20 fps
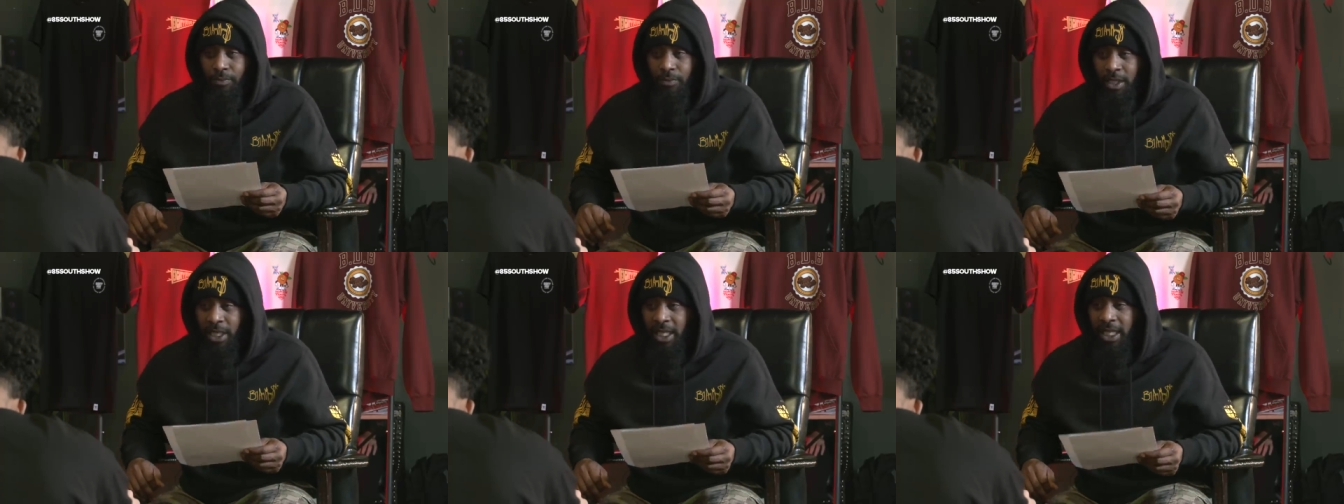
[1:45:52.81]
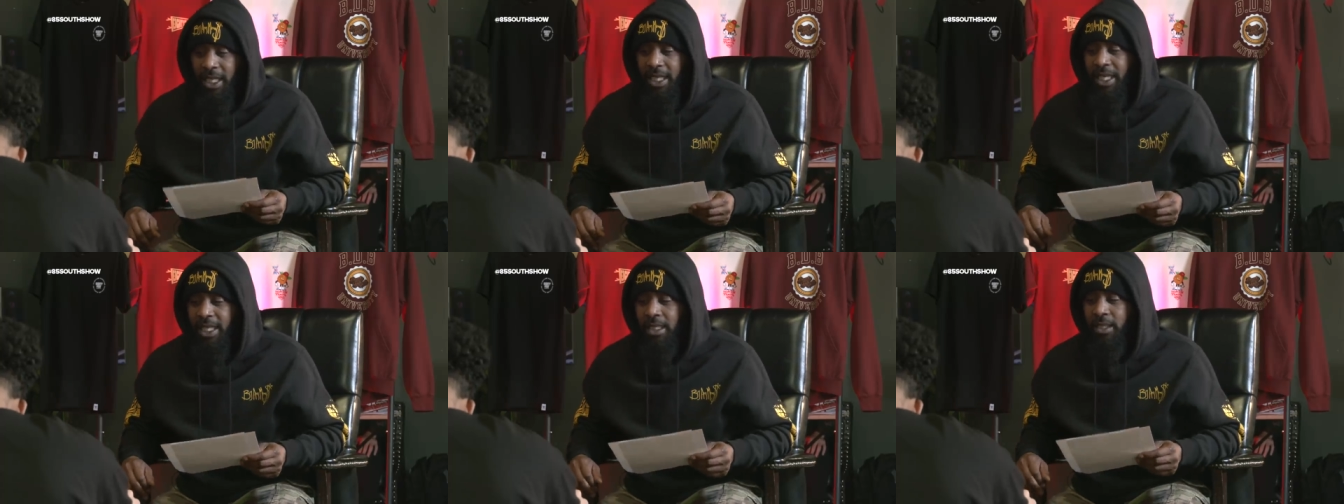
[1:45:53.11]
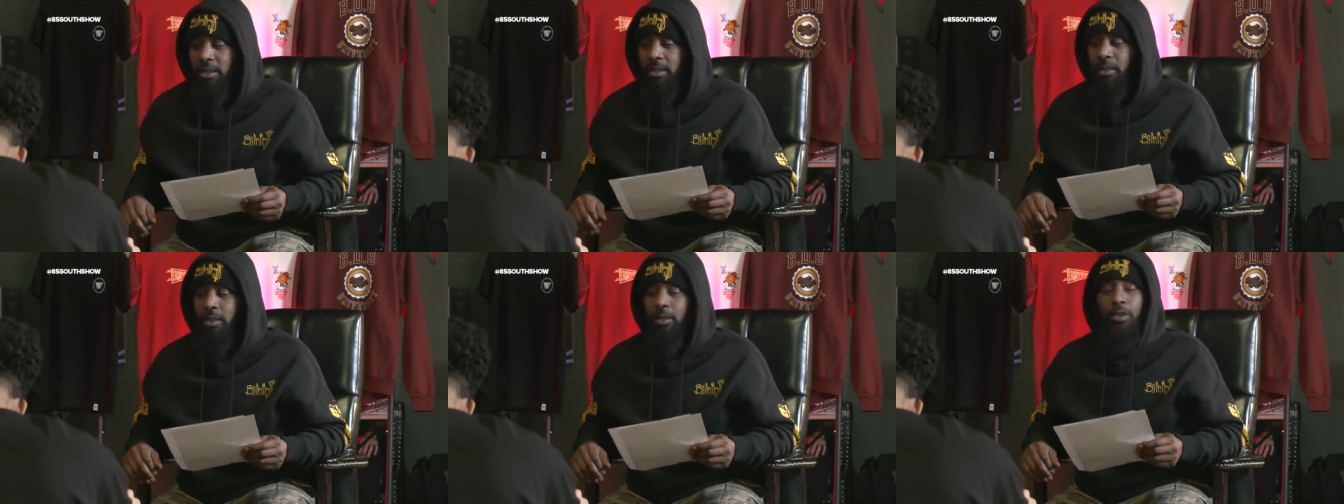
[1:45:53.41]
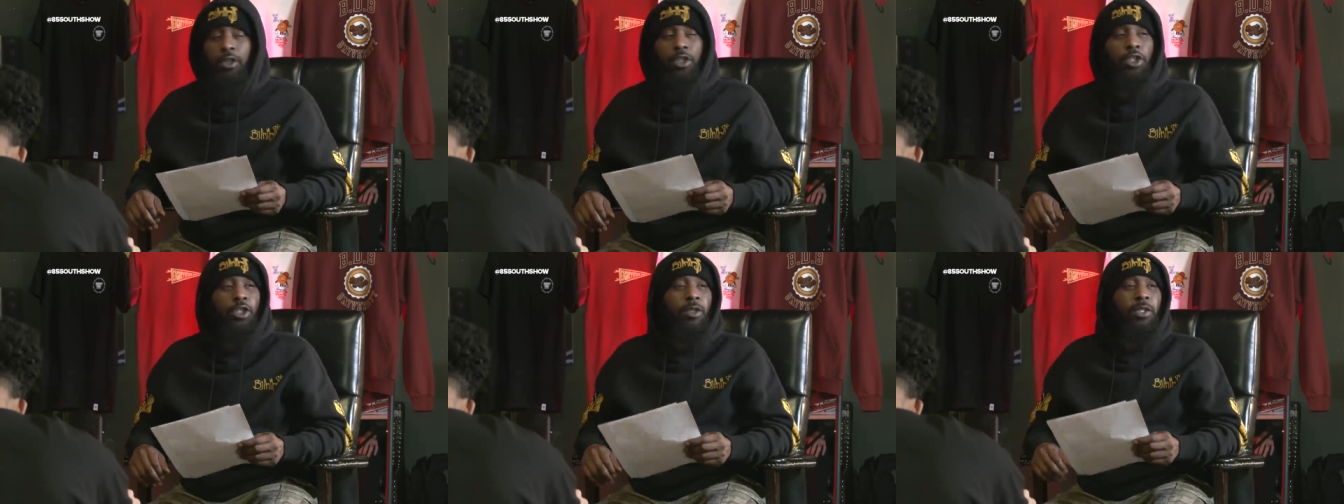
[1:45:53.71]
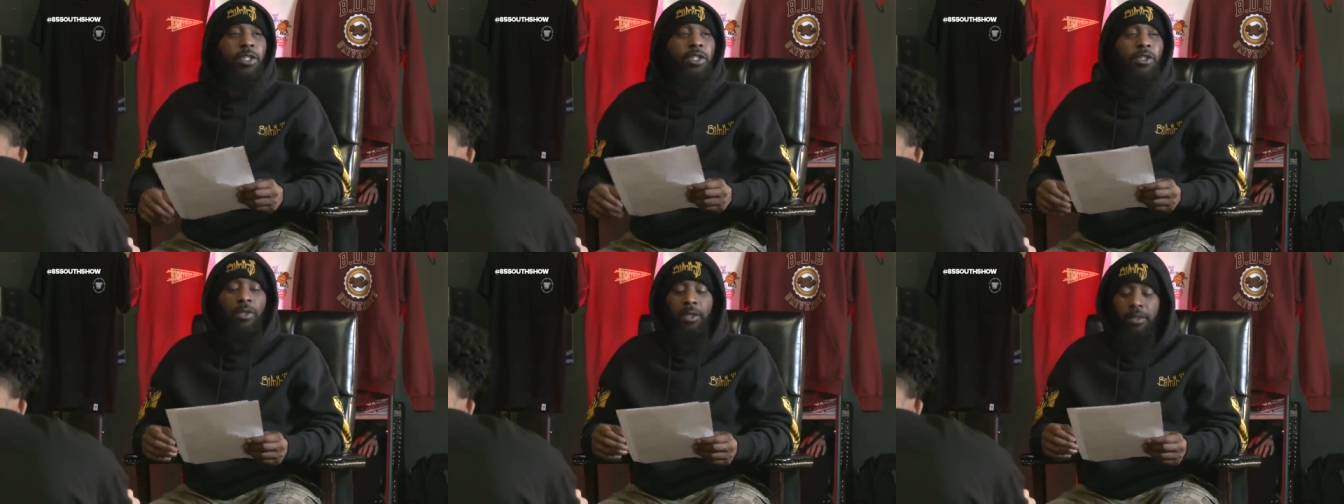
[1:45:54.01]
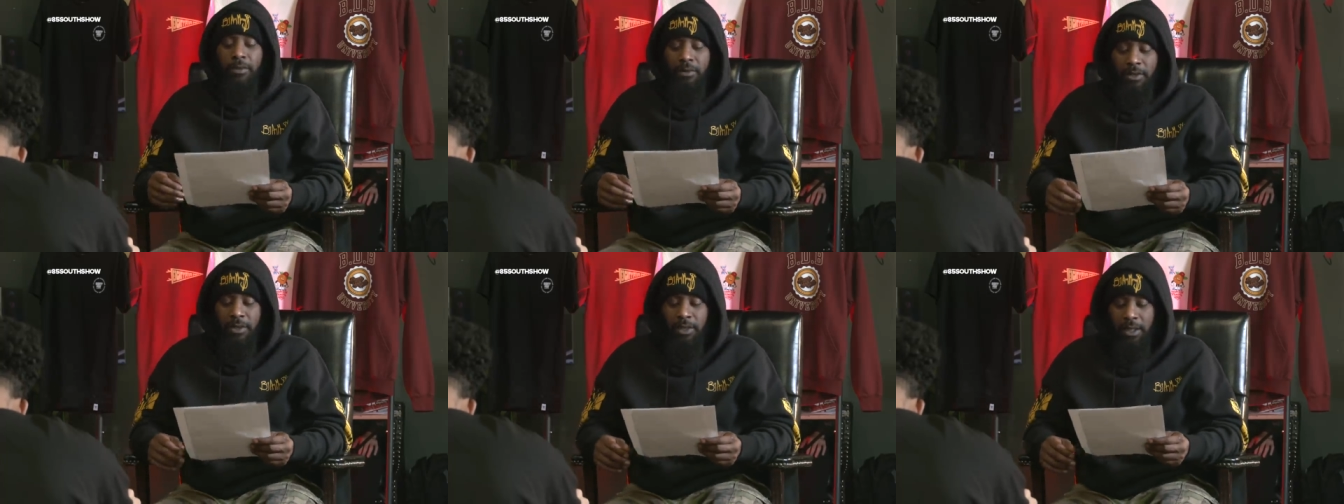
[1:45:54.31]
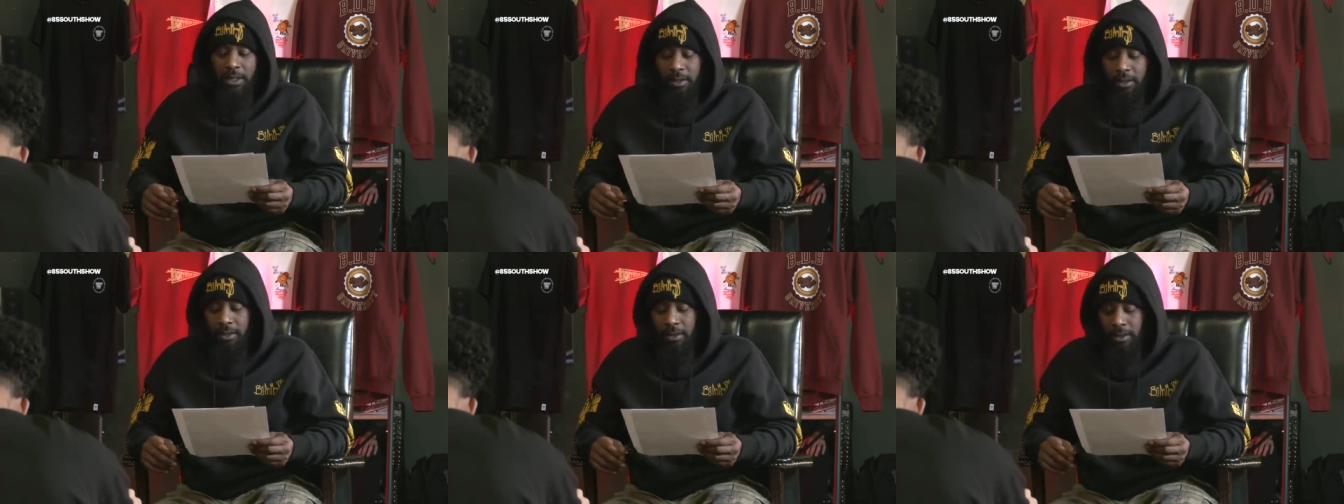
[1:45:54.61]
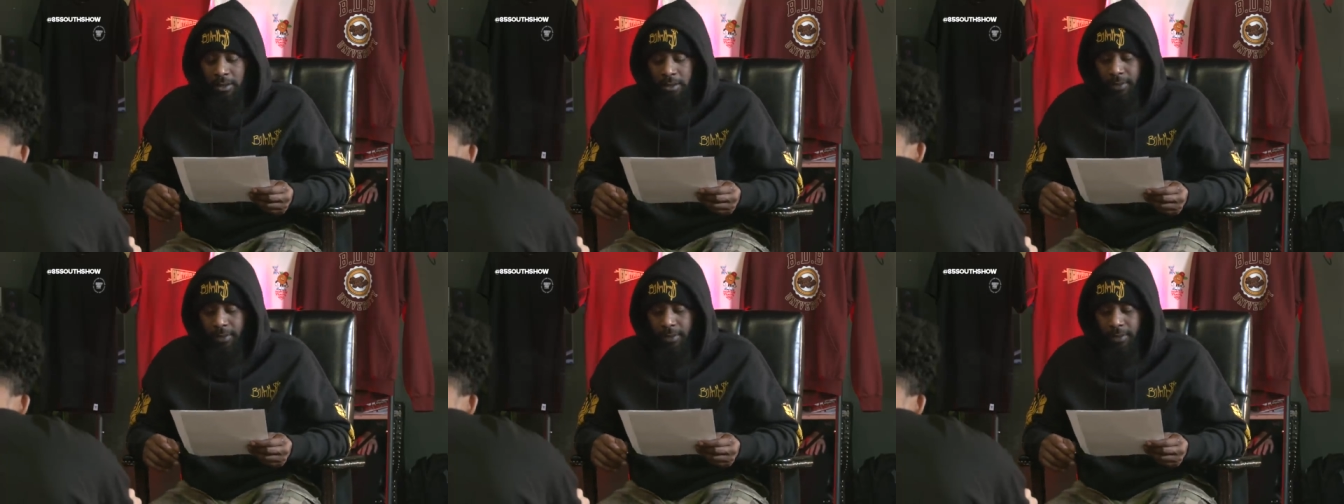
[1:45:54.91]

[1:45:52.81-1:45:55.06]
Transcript: Cat got the longest shorts you ever seen.